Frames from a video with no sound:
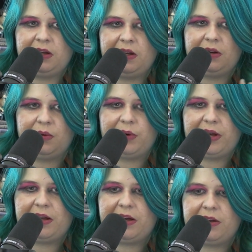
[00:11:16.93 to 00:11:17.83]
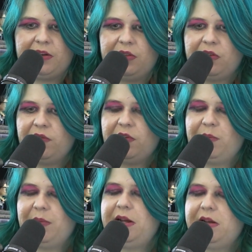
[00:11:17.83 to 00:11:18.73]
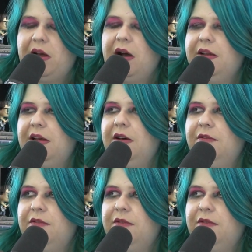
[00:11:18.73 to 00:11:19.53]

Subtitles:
in a way another film might not have.